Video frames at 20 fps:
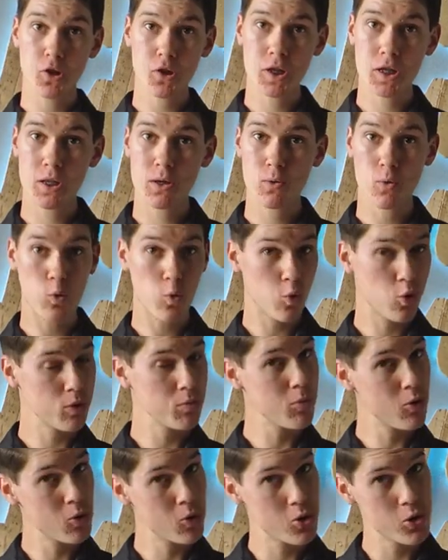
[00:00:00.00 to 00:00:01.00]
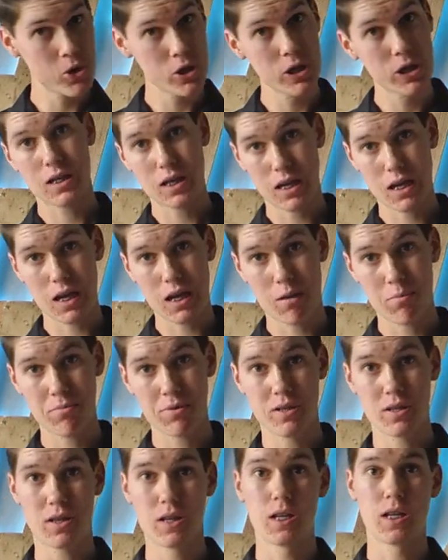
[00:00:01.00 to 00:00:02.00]
million or more
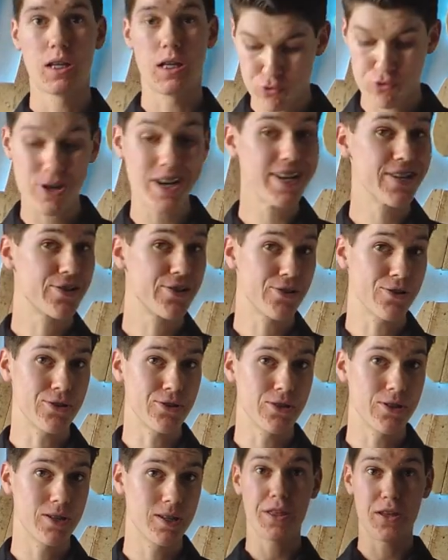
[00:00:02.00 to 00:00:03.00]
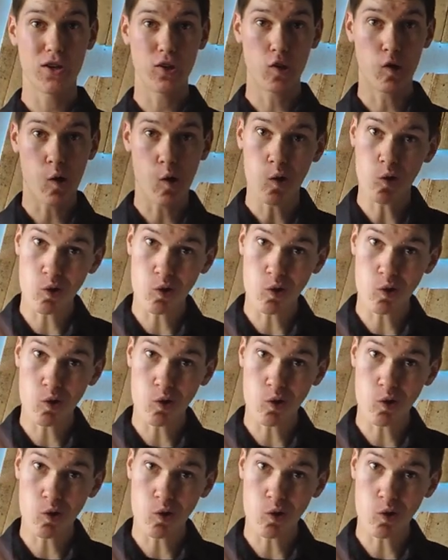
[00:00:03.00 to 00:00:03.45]
times greater than